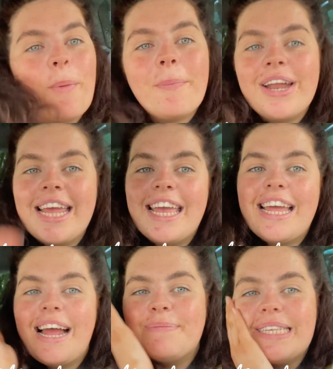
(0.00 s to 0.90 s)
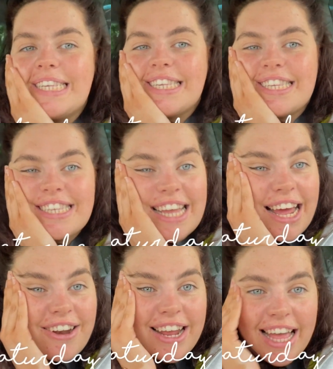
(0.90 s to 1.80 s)
Good morning and happy
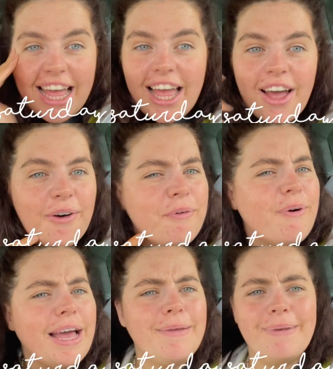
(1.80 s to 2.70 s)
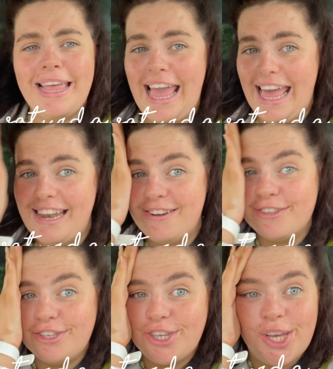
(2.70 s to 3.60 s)
Saturday. Oh my, my head
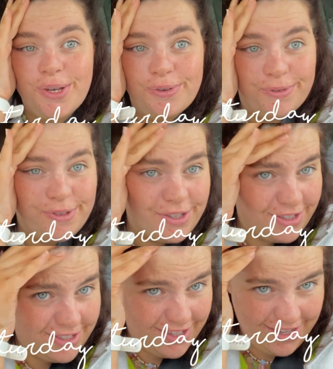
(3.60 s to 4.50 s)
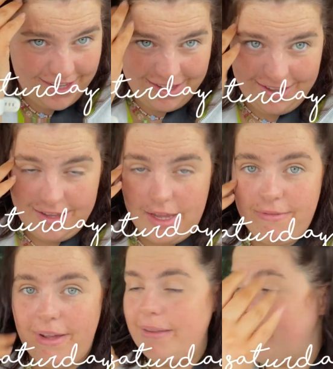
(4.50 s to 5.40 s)
looks huge.
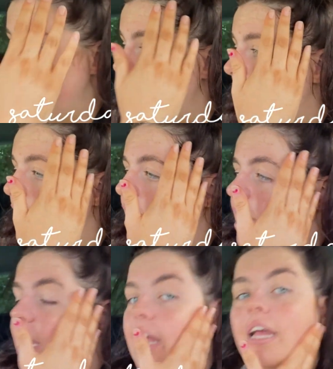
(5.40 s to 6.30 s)
I'm so far back.